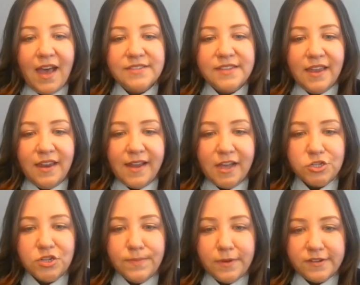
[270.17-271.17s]
as any
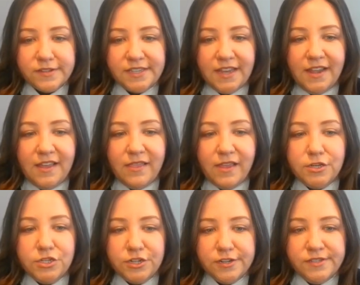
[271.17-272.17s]
natural person in the
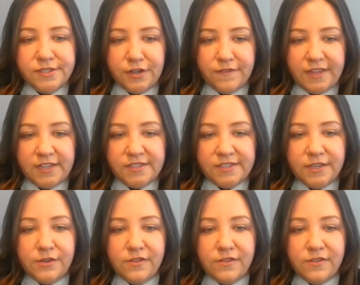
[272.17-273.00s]
insured service